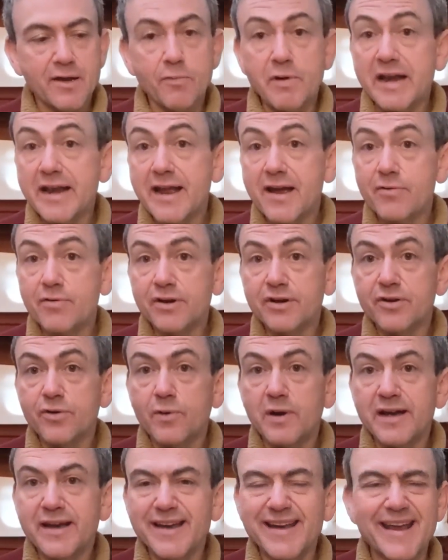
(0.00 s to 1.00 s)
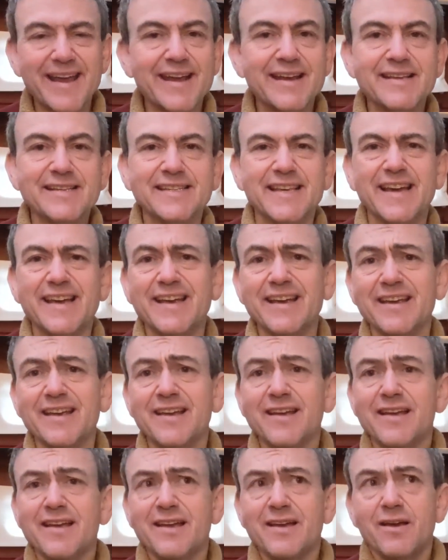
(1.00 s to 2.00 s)
We're now underway. It is a
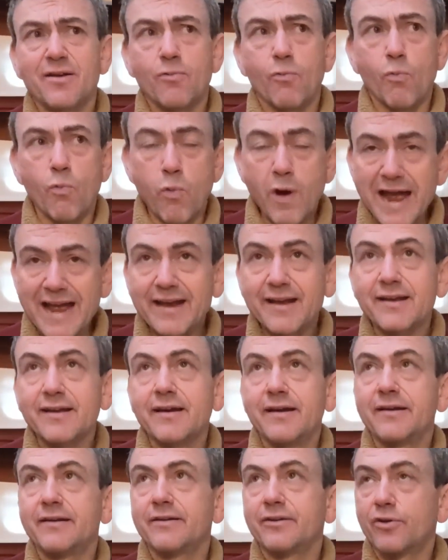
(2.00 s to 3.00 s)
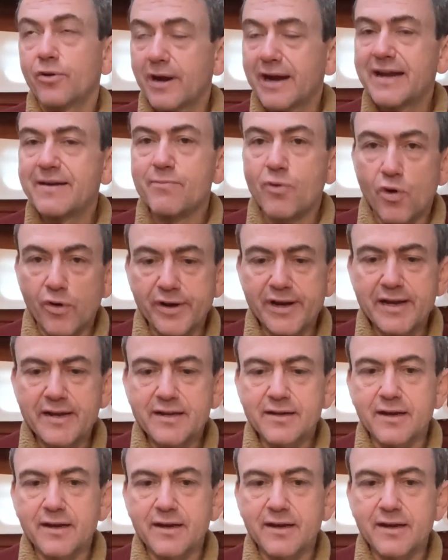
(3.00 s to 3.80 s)
wet and grey morning.